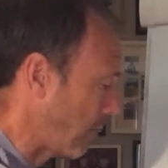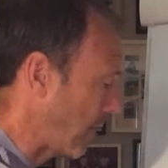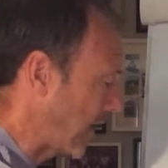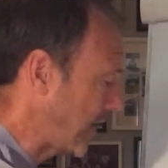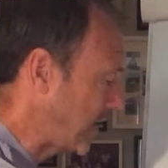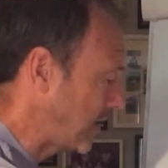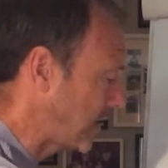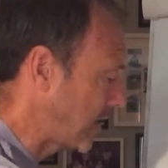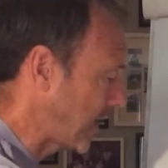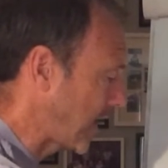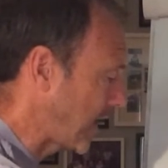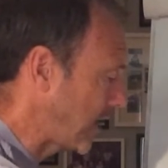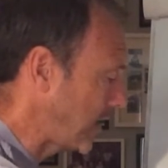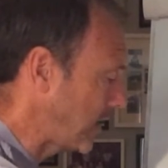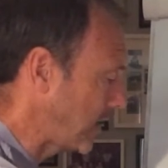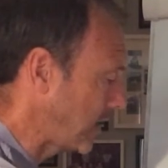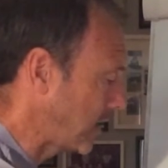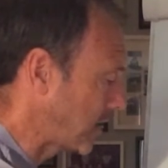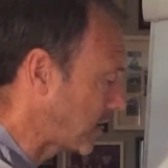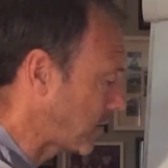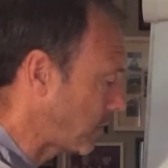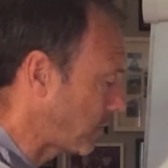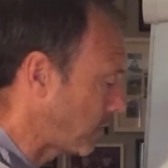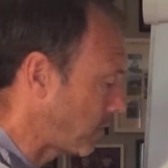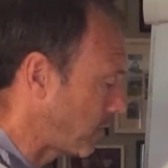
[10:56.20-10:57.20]

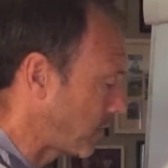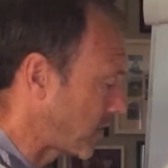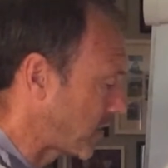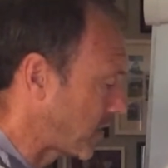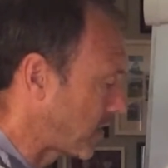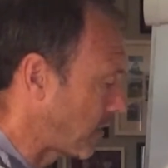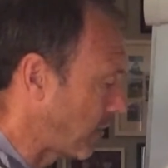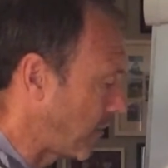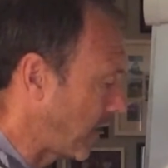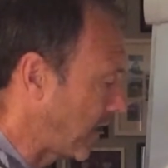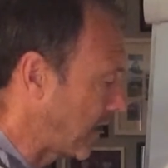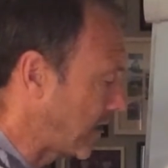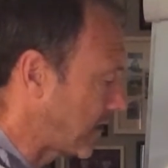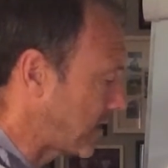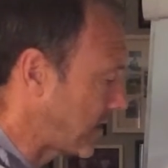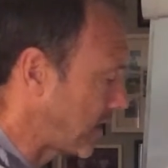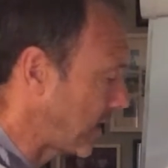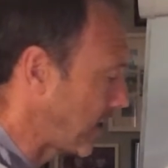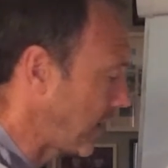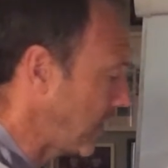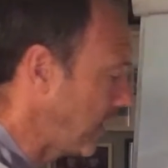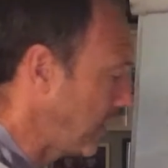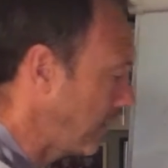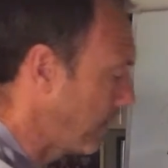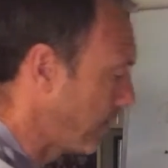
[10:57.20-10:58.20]
Maintaining
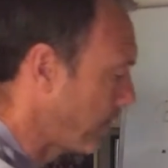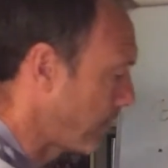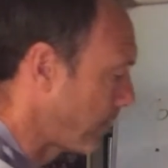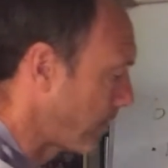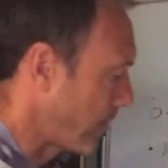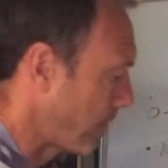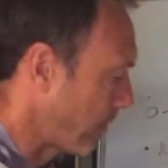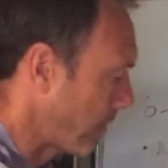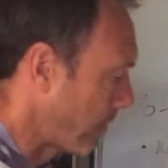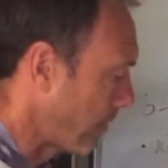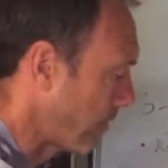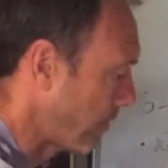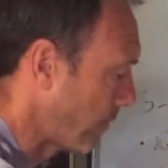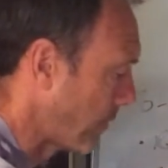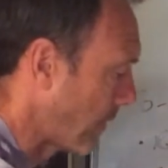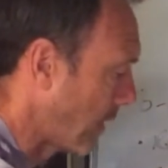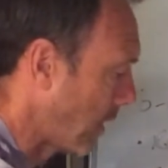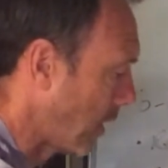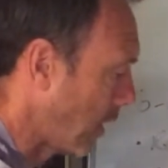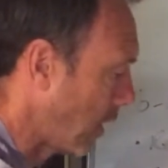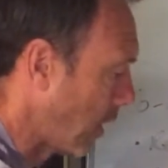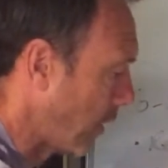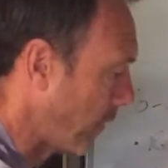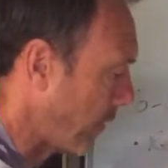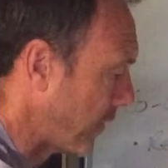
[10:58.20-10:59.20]
stability
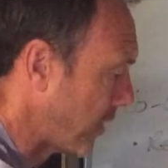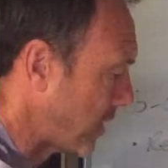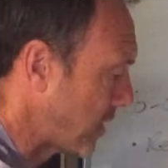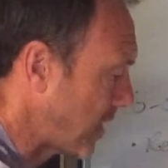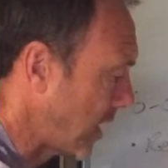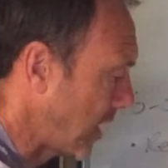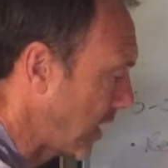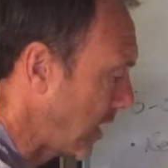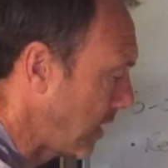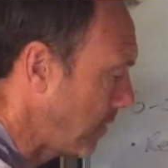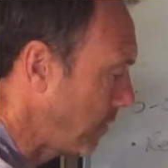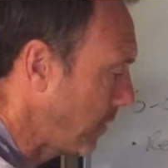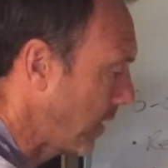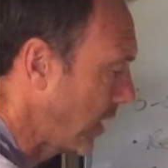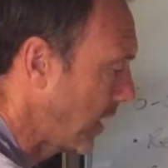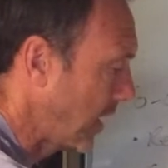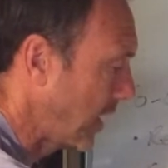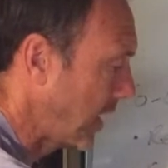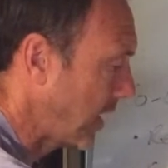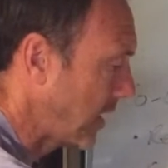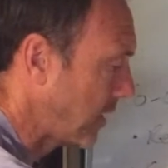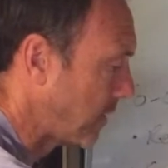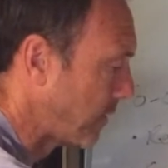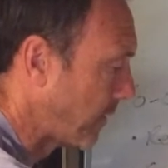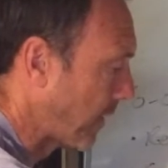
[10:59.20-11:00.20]
of the team
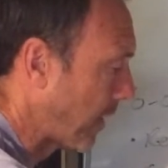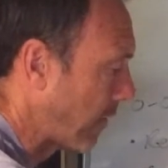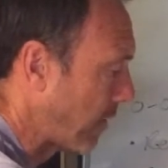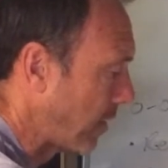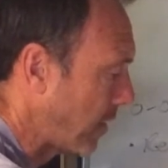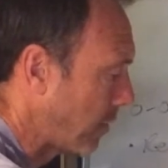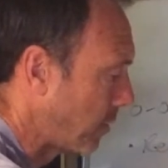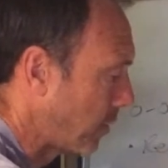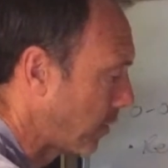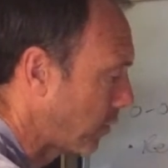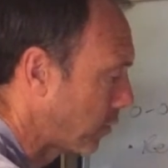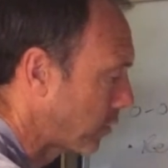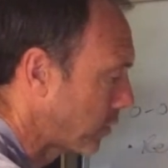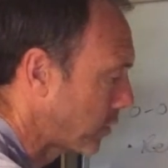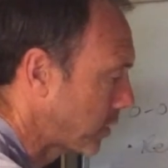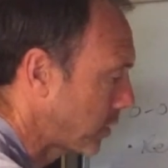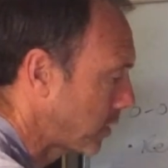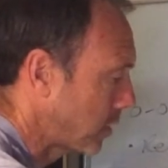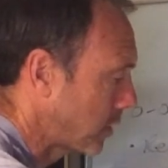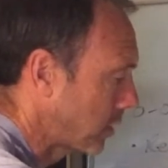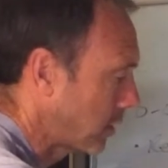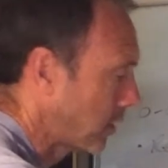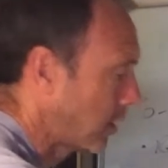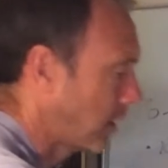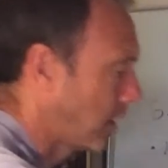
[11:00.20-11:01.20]
is very
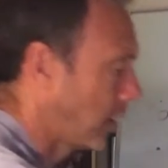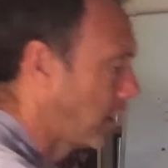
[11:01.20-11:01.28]
important.